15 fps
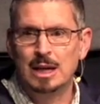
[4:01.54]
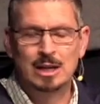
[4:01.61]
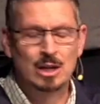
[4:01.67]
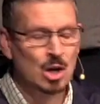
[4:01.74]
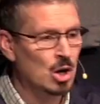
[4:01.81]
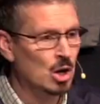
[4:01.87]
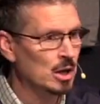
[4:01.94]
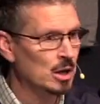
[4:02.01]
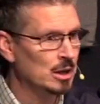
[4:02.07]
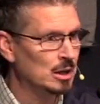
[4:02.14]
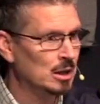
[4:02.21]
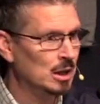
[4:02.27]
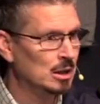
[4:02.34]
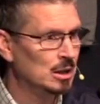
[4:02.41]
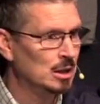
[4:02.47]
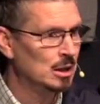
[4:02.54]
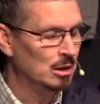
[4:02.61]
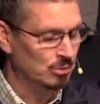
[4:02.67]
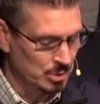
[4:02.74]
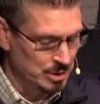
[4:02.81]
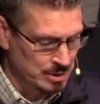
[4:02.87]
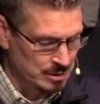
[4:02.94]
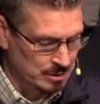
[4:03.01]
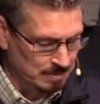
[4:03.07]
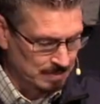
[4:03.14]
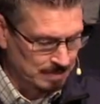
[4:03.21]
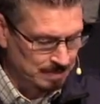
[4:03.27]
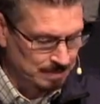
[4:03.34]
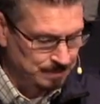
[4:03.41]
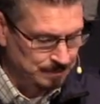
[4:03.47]
Gain a heart of
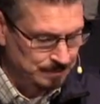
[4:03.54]
wisdom.